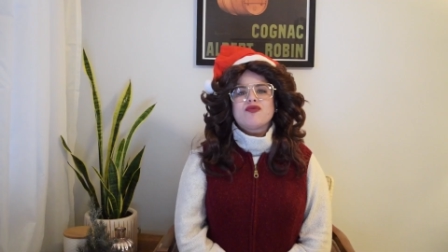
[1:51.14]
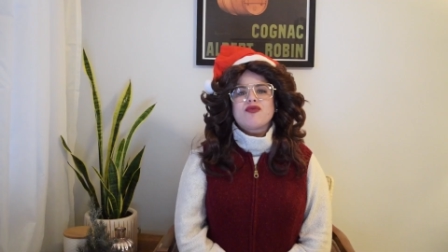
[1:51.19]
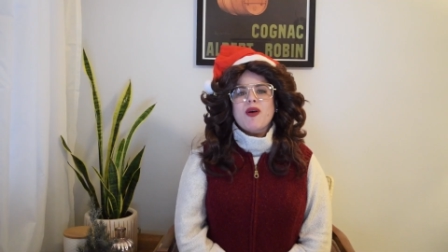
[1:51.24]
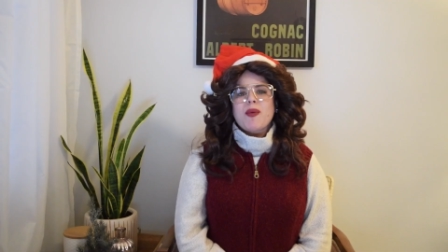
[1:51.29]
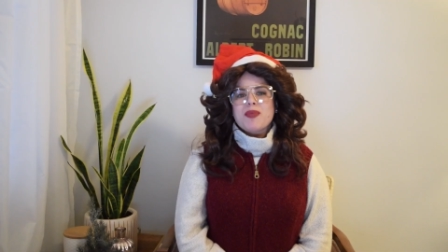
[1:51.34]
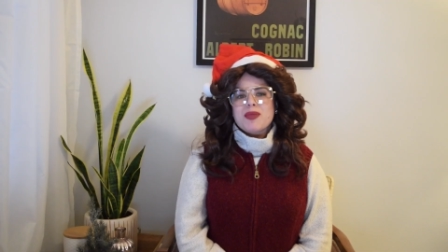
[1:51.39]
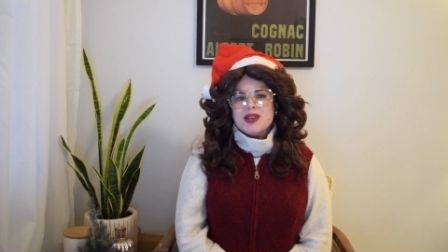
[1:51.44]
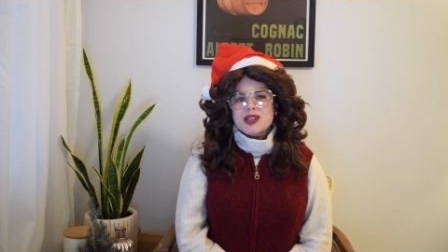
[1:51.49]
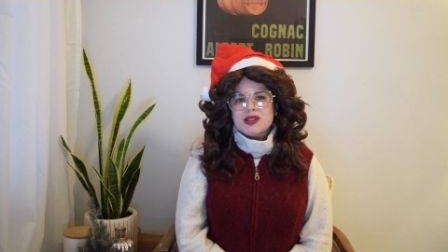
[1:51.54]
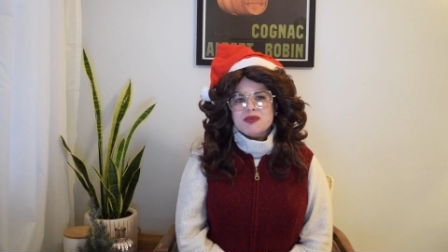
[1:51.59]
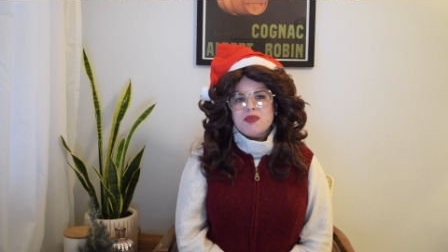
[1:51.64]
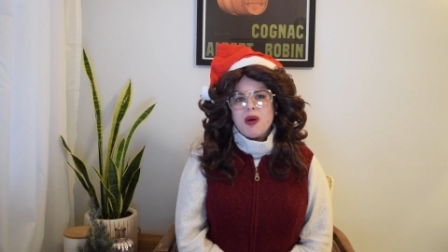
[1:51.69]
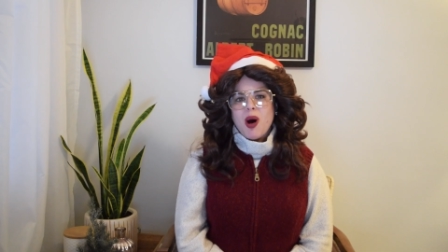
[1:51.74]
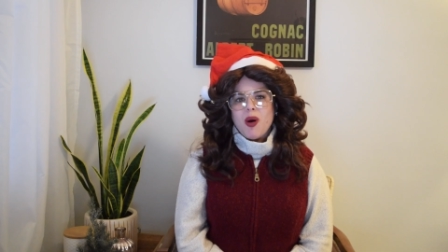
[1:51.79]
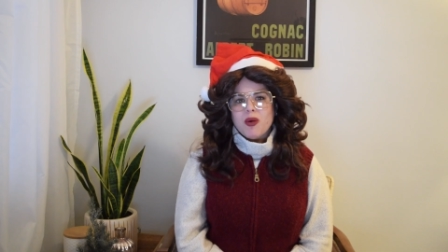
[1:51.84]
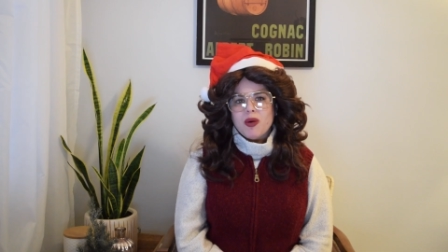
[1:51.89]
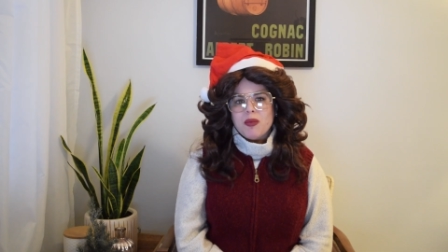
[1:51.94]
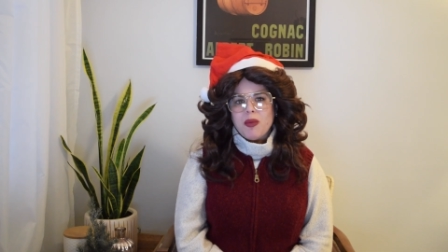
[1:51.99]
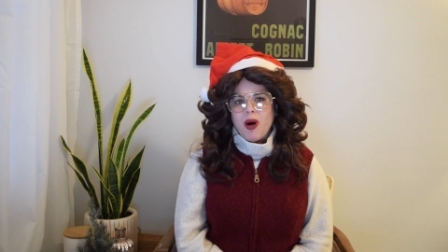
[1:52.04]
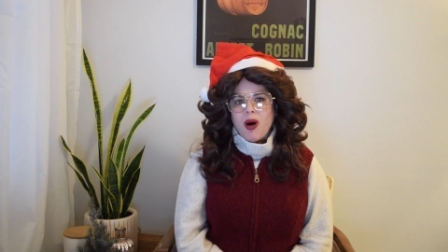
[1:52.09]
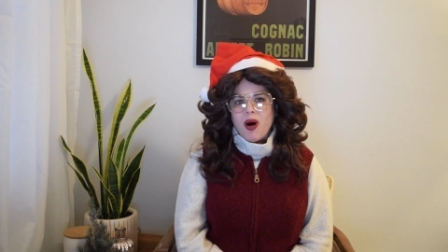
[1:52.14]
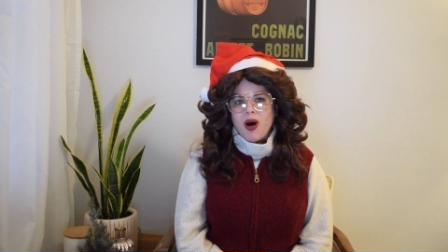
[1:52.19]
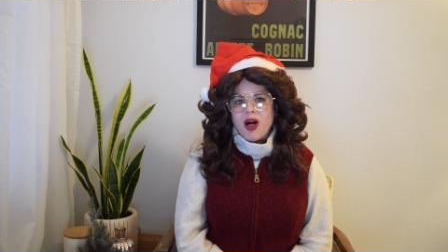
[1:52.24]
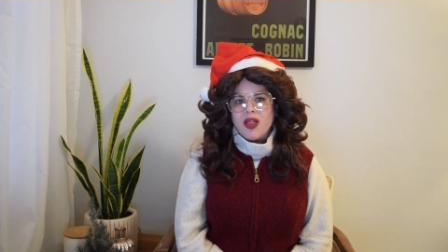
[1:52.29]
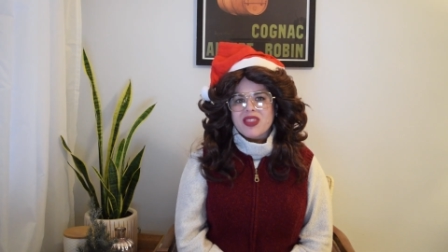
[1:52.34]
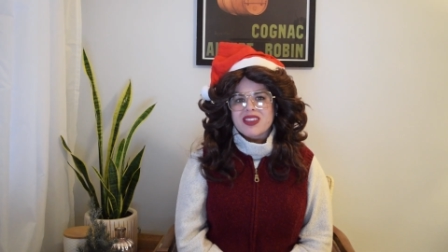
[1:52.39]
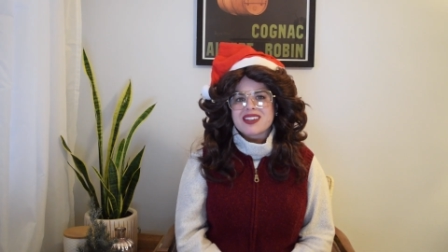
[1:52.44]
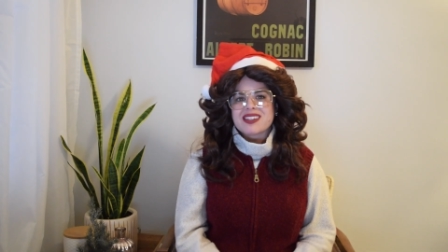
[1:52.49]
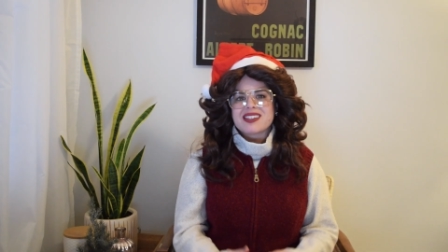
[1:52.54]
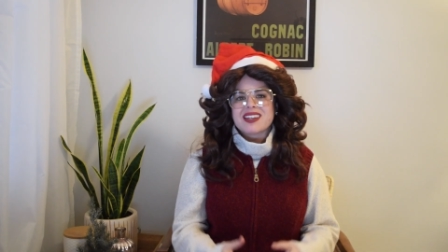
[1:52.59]
From this poem
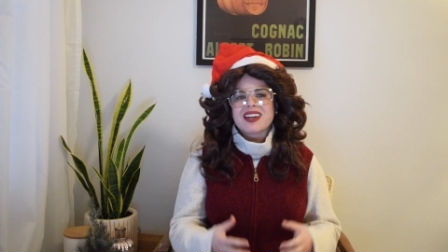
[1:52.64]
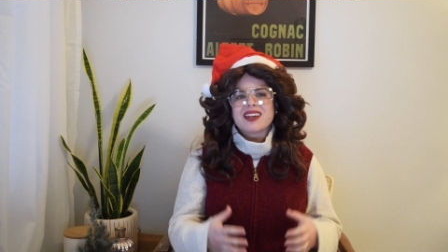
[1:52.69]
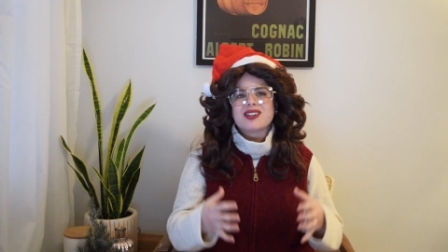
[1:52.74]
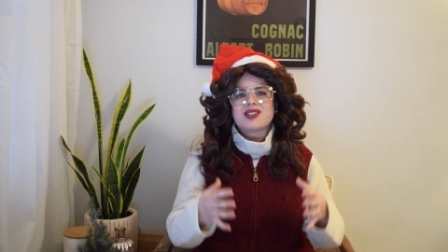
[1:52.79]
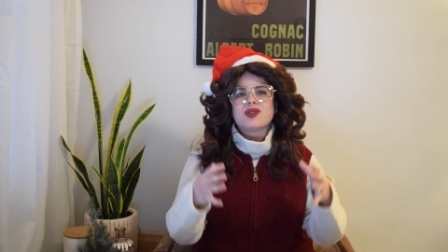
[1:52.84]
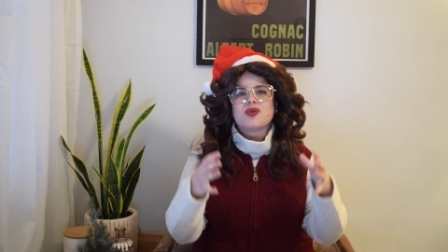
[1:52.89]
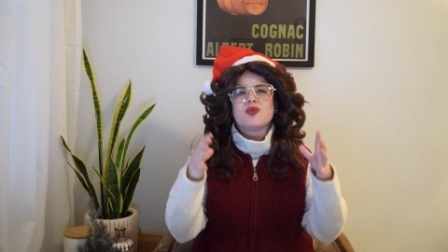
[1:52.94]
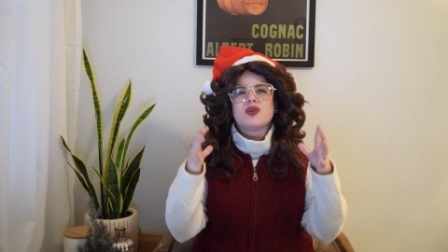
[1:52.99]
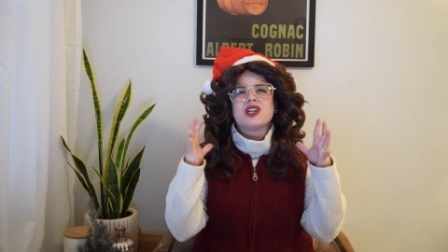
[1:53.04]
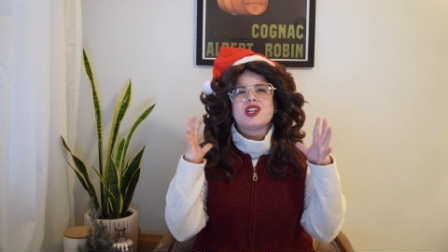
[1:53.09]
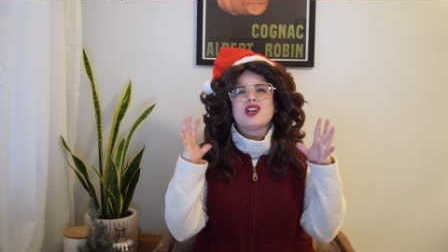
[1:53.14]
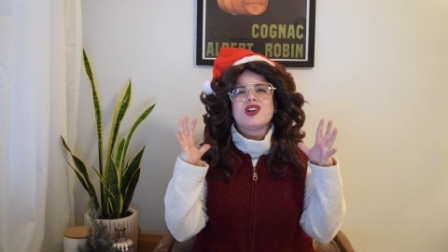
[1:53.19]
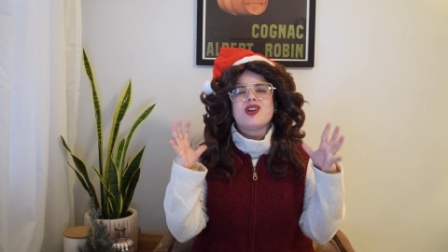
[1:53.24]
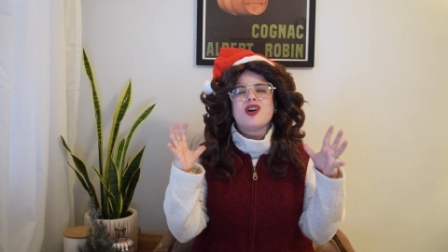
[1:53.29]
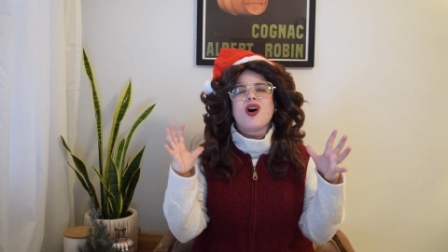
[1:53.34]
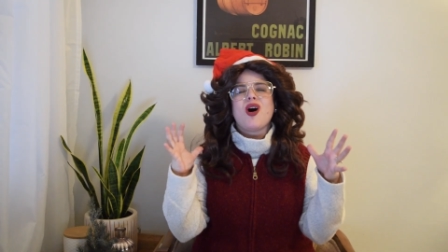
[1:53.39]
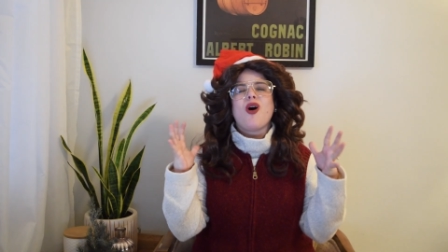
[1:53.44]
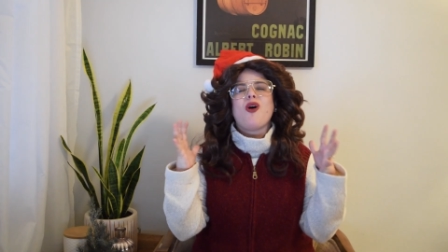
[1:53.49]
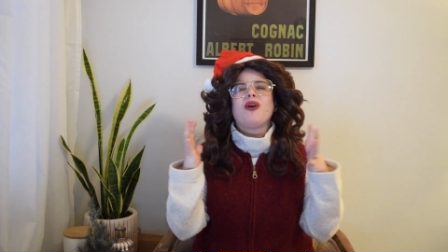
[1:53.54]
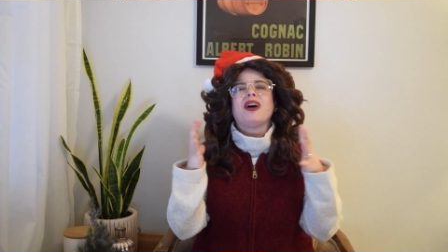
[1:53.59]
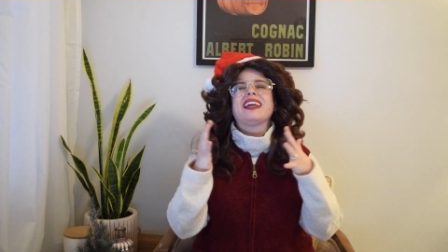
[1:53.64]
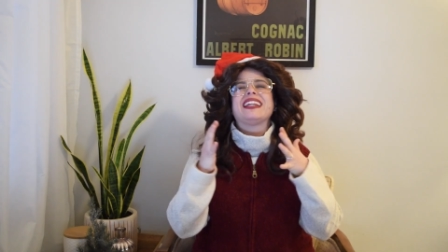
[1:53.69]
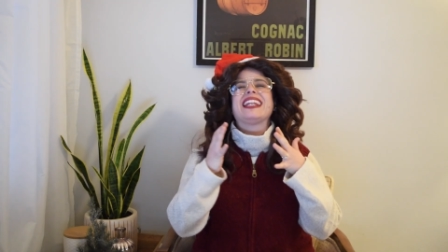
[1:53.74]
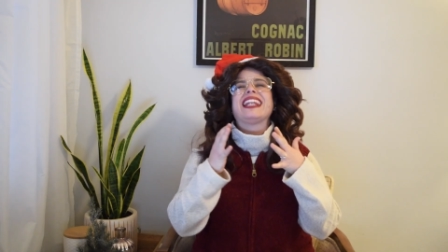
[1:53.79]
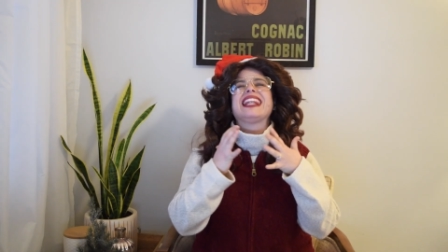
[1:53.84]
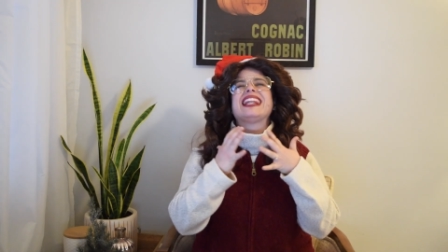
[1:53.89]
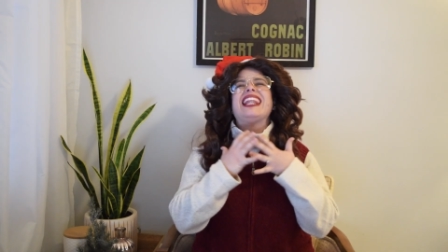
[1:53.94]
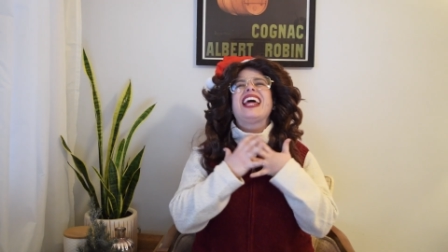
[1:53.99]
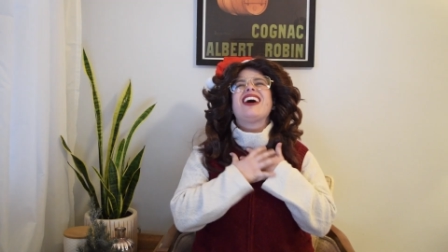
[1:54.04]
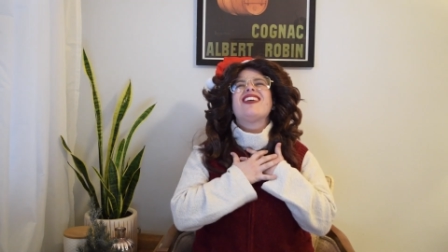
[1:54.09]
on, the Santa we know
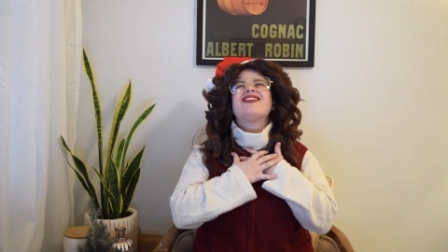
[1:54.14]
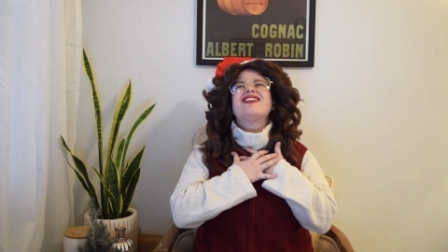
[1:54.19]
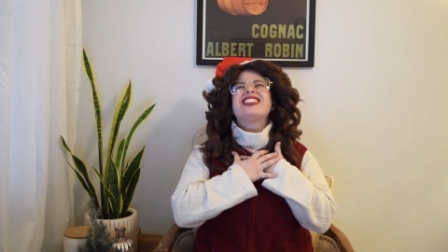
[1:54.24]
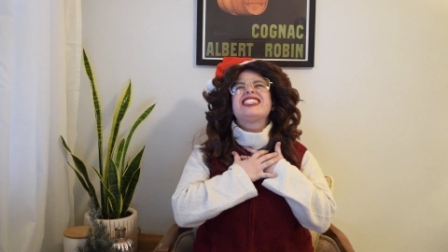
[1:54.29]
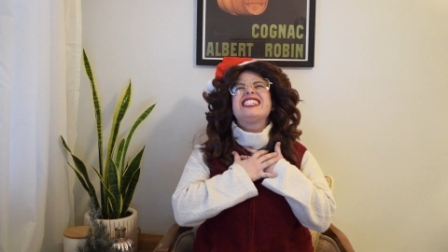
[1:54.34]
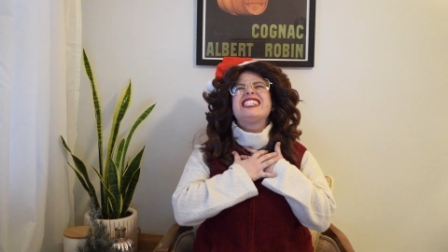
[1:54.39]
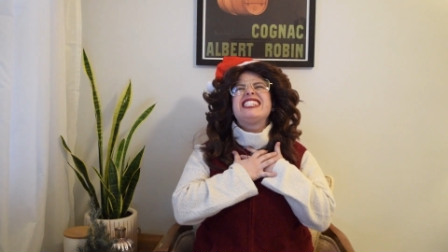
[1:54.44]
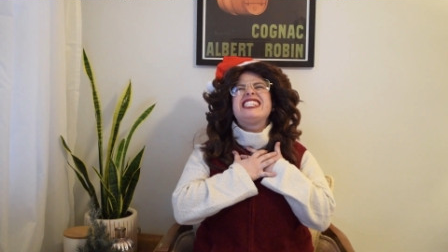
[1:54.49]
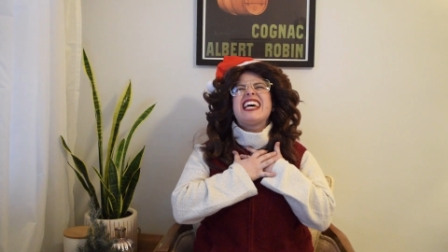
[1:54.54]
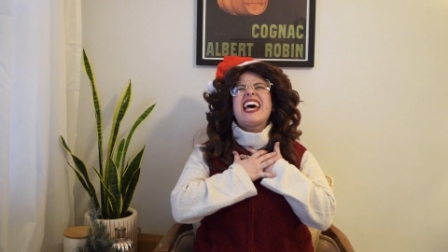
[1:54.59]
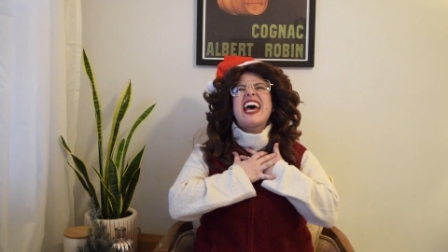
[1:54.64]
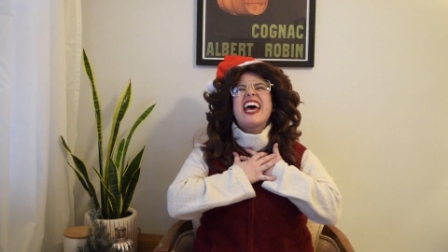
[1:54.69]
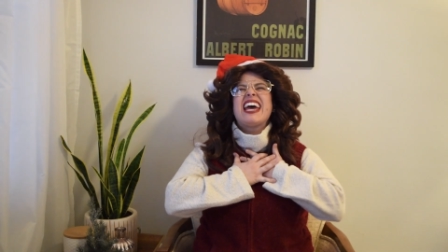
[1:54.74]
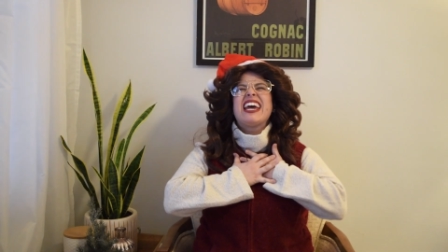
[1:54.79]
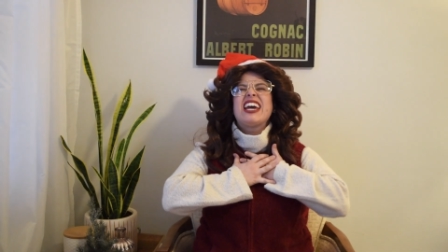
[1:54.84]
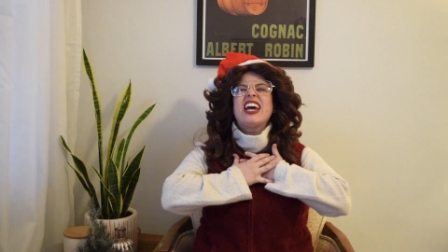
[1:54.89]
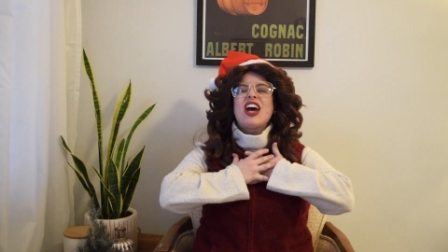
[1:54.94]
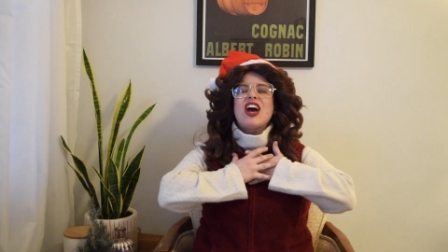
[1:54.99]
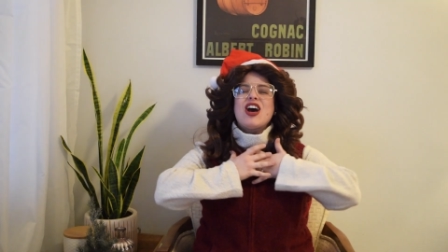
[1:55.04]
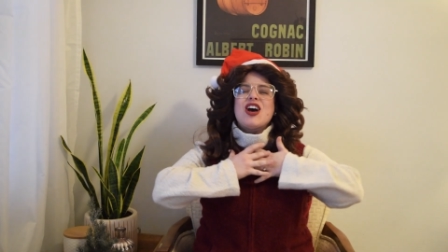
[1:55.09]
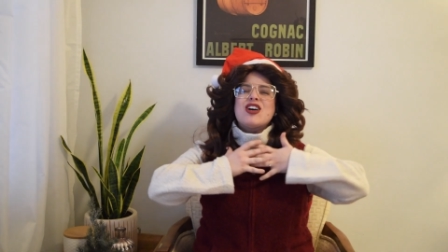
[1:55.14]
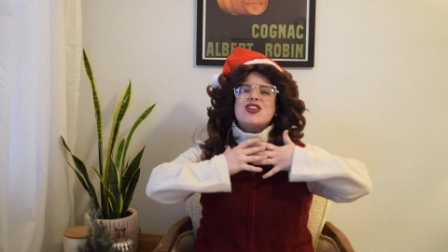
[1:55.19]
and love today